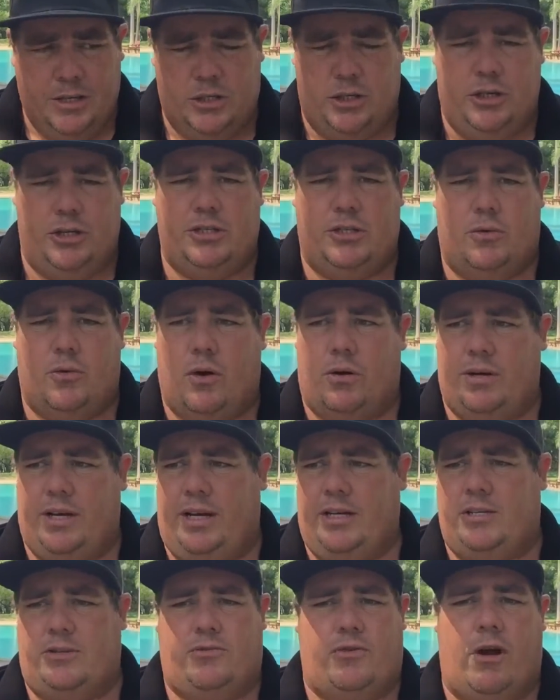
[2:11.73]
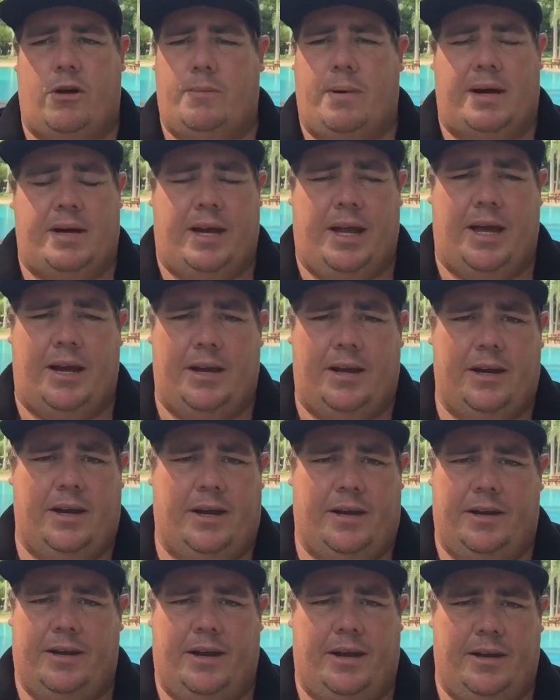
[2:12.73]
choose the wrong niche, throw money at it,
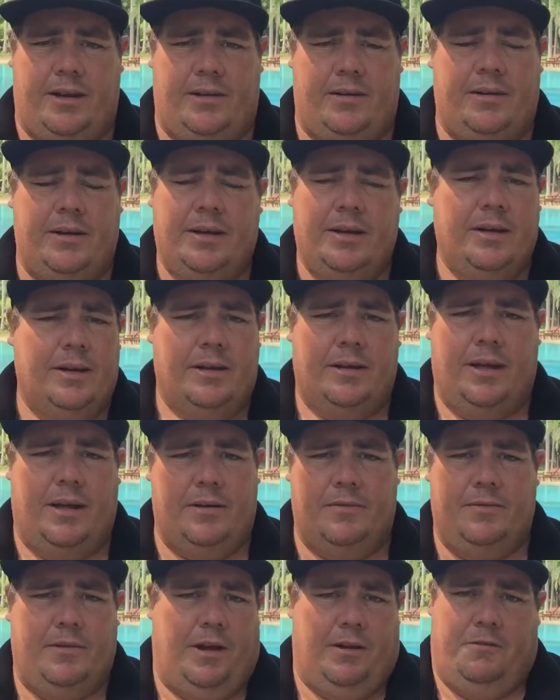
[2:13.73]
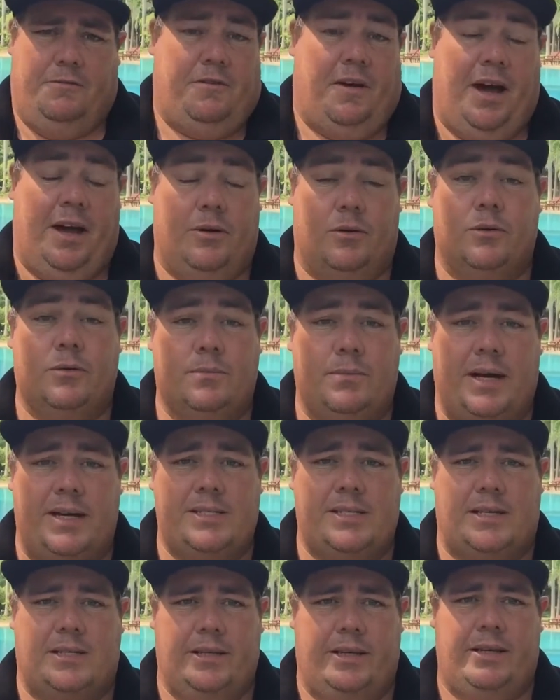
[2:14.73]
and fail.
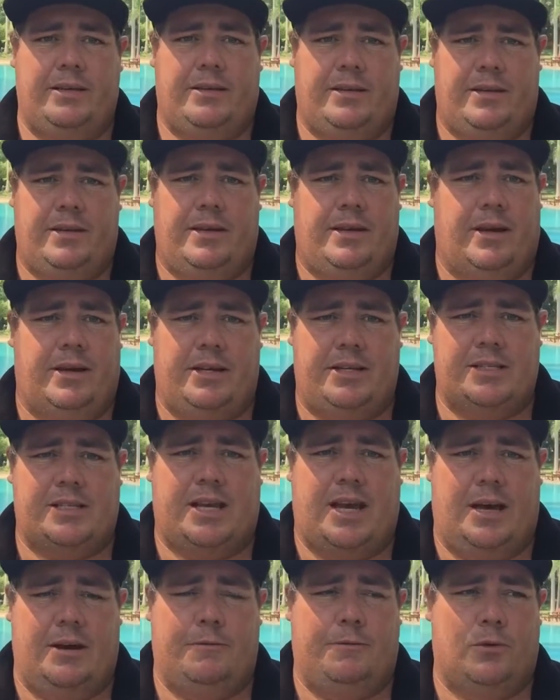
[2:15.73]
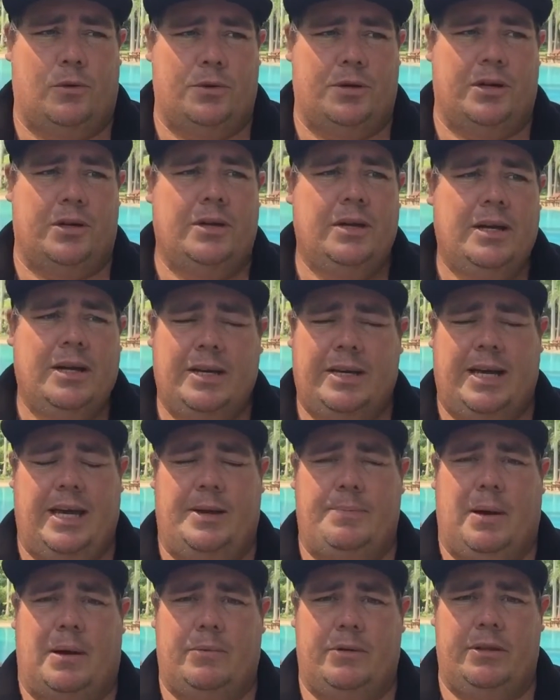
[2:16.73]
Basically, you just can't afford to
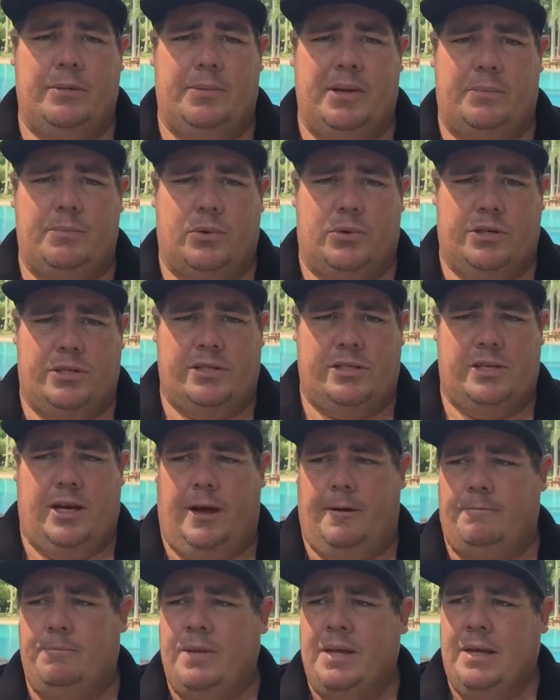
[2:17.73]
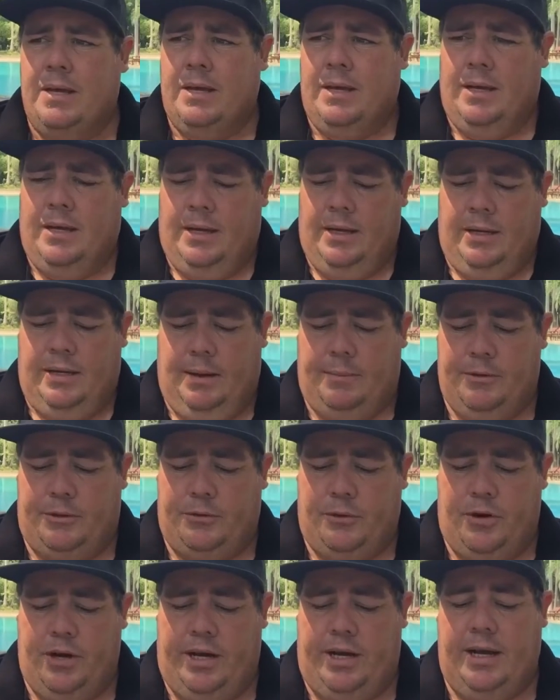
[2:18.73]
keep up with the big boys. So number
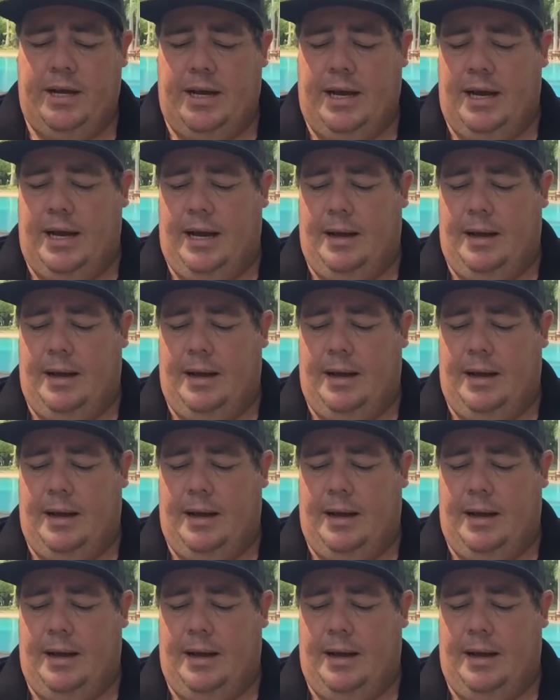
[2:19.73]
three,